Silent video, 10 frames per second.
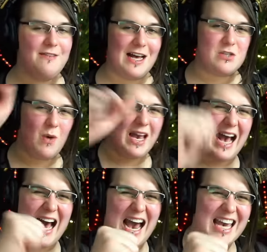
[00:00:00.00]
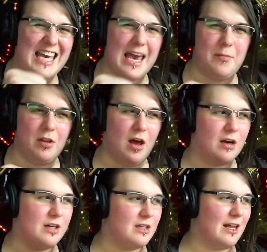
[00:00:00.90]
That's why I came
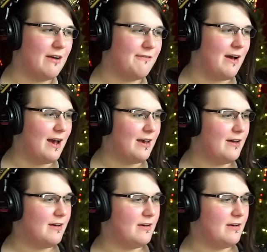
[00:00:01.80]
along to clarify.